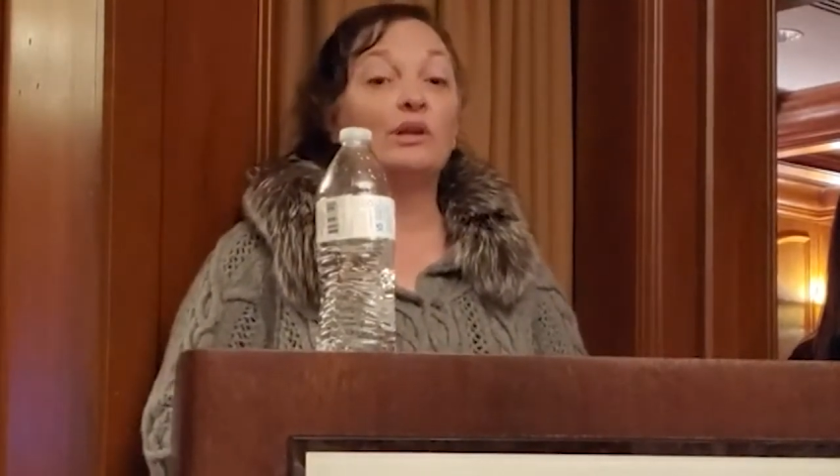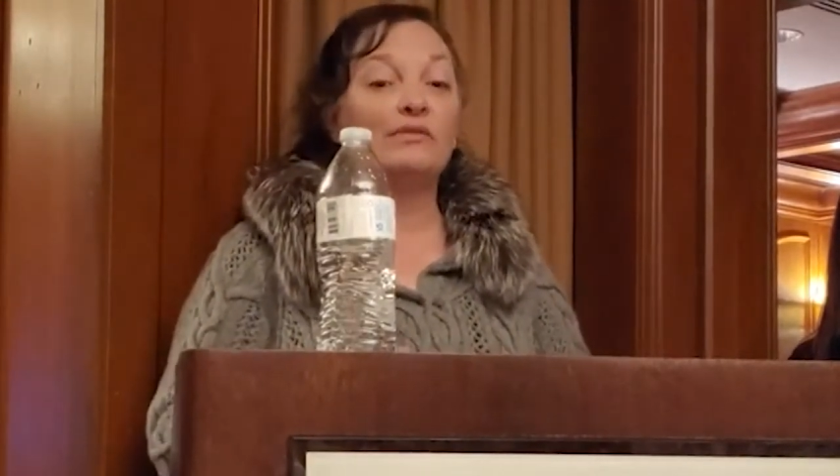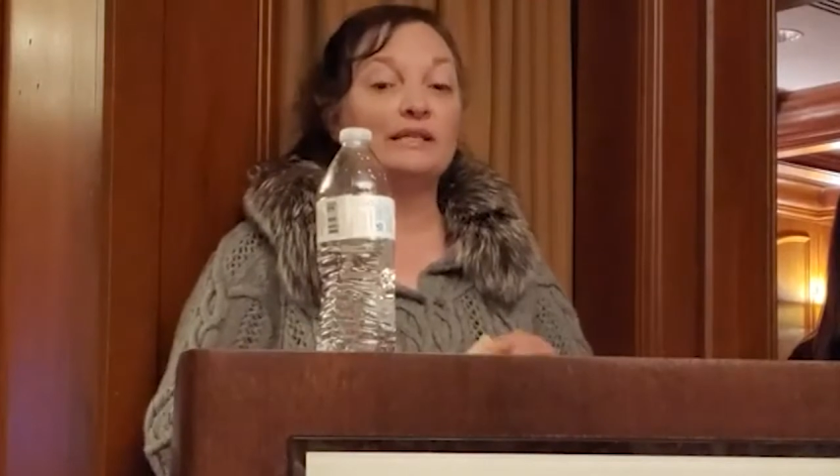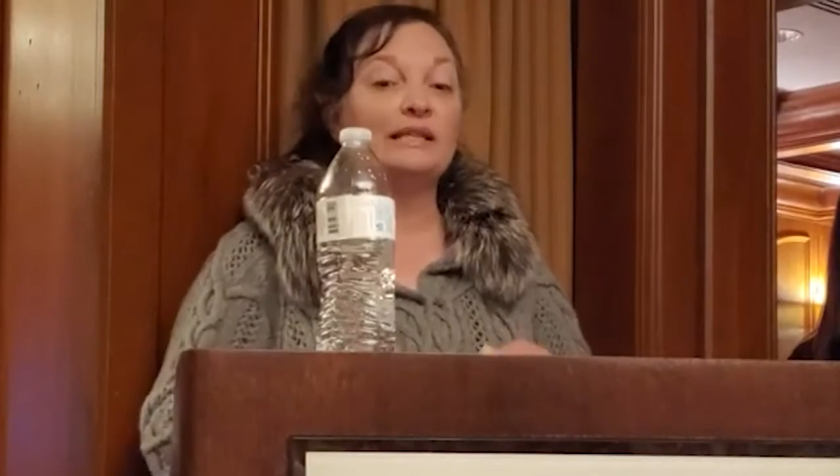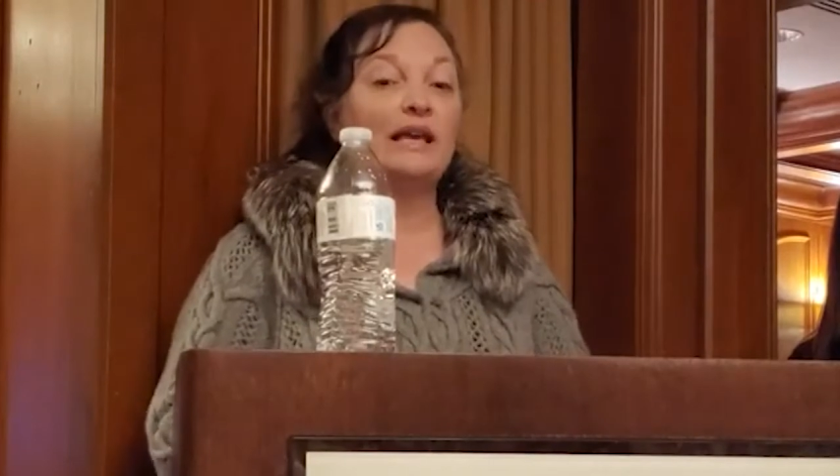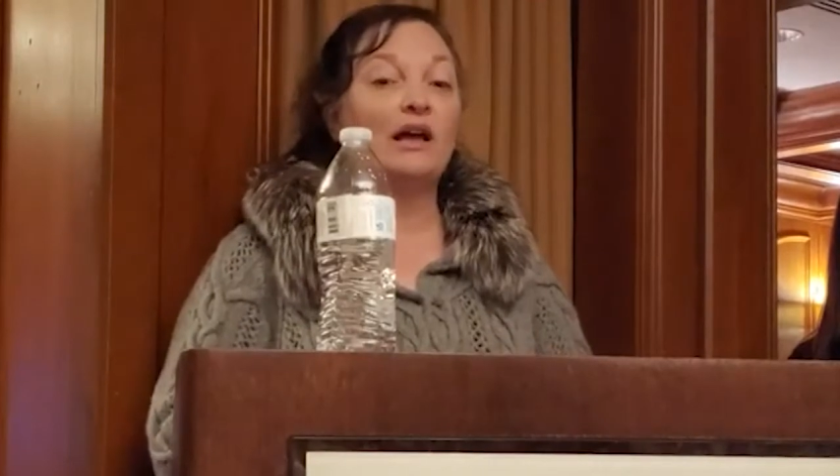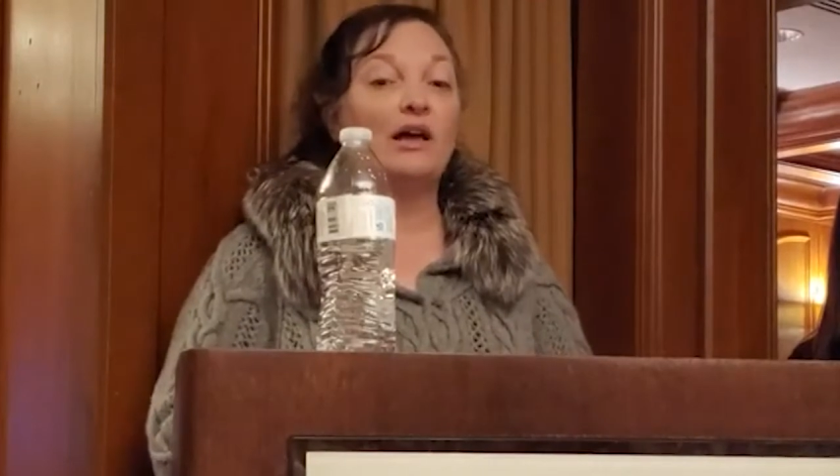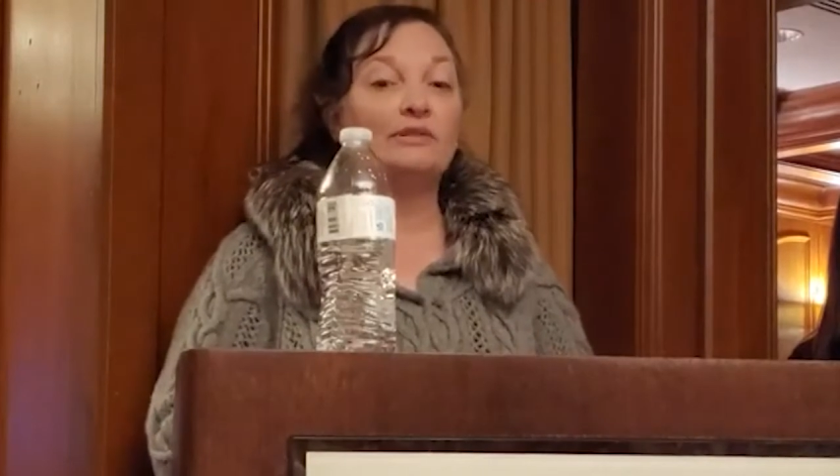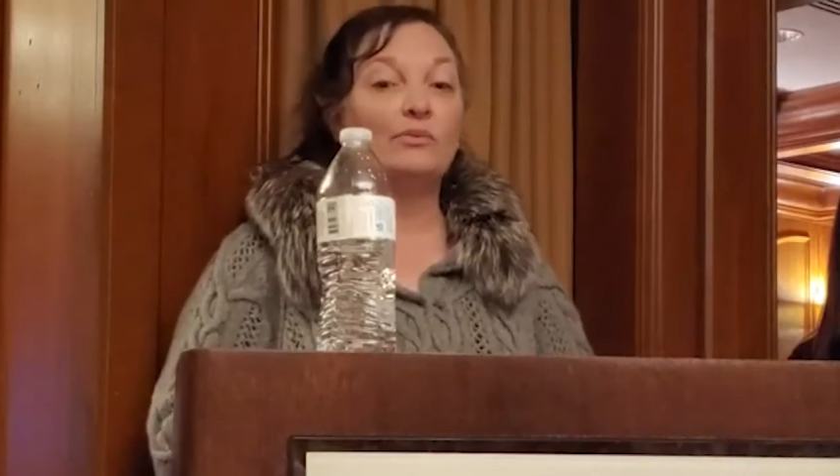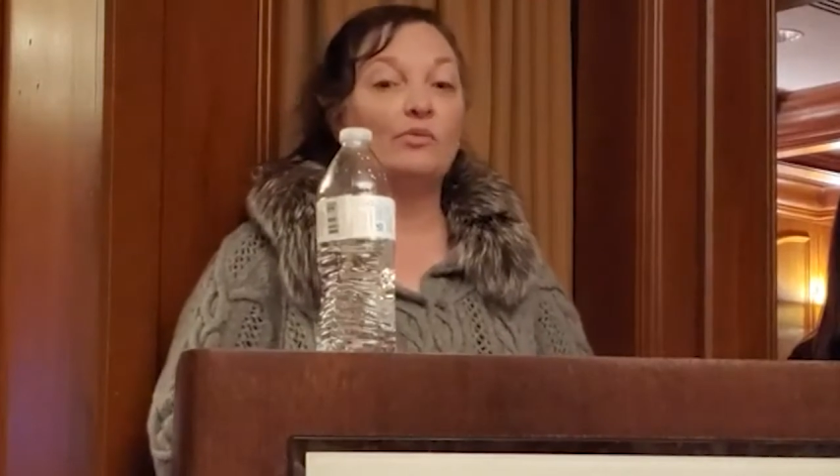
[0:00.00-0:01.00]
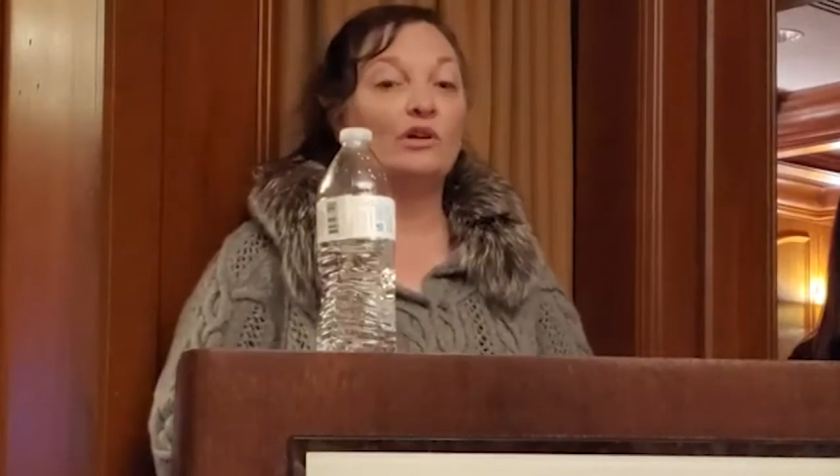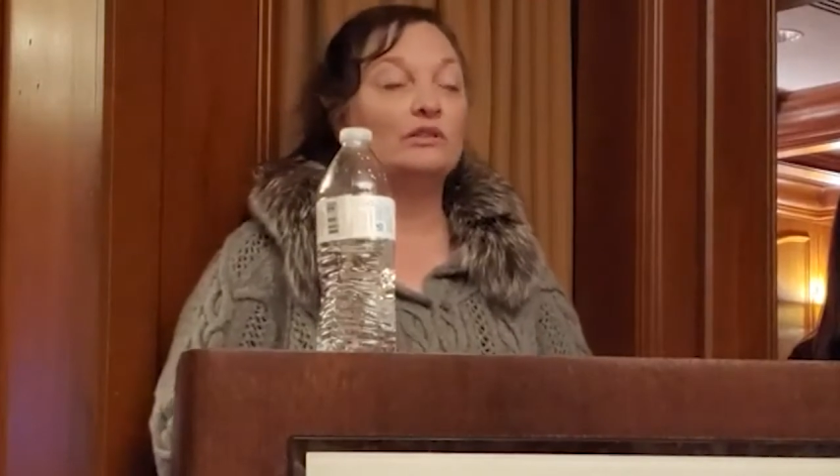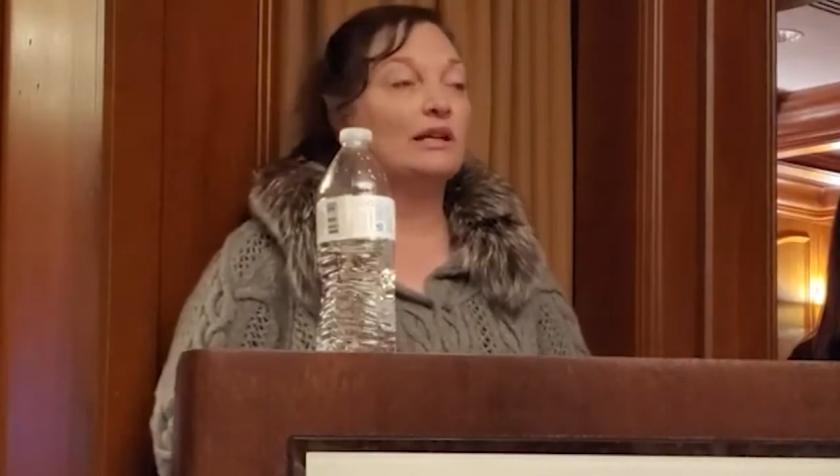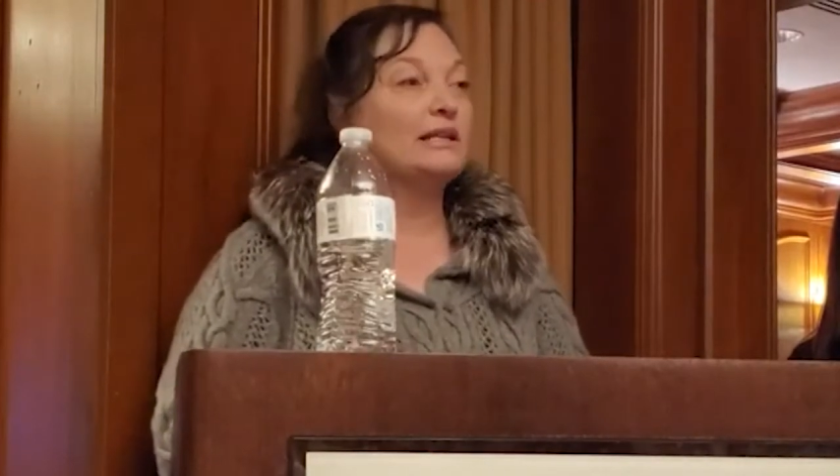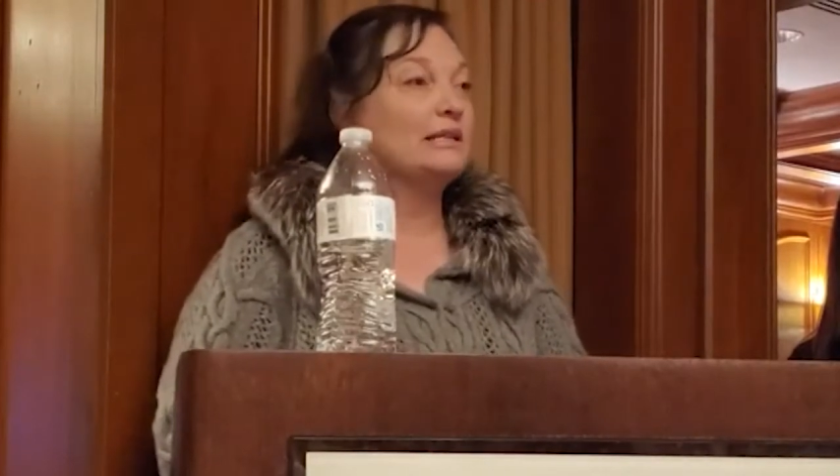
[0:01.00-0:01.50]
one of his layoffs and
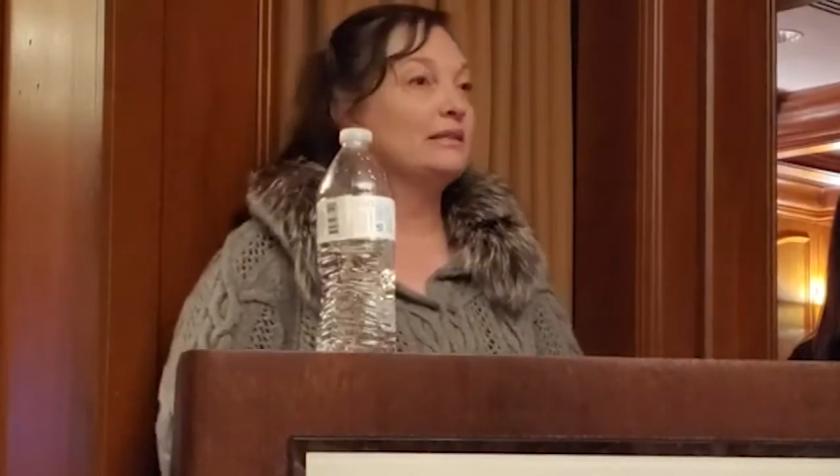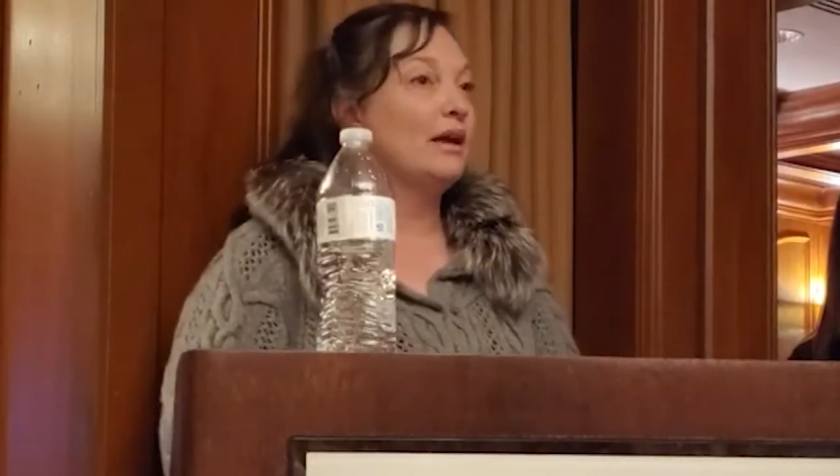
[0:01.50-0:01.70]
worked on his